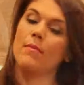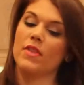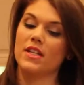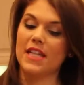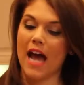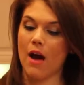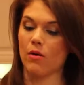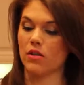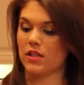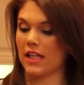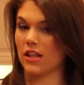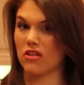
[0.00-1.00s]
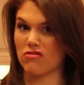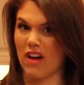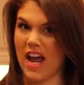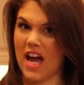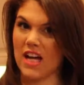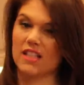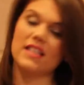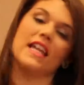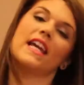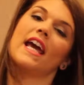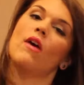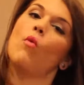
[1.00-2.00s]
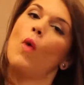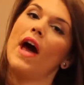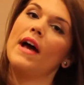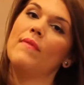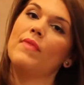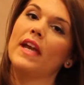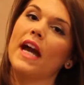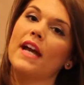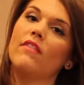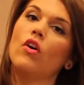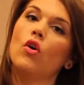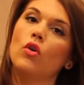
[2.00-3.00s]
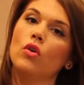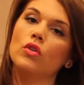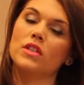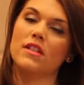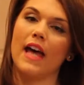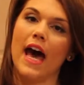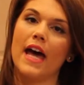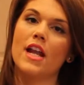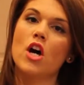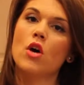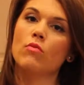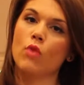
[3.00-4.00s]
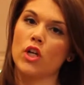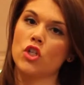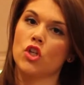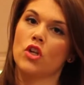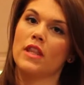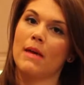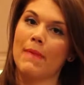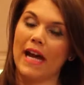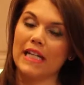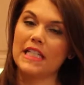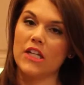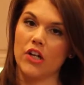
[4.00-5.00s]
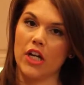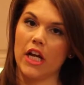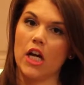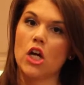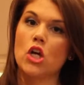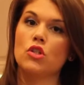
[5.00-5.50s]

The towels, like the rags, they get wet and they kind of hold that moisture and the bacteria.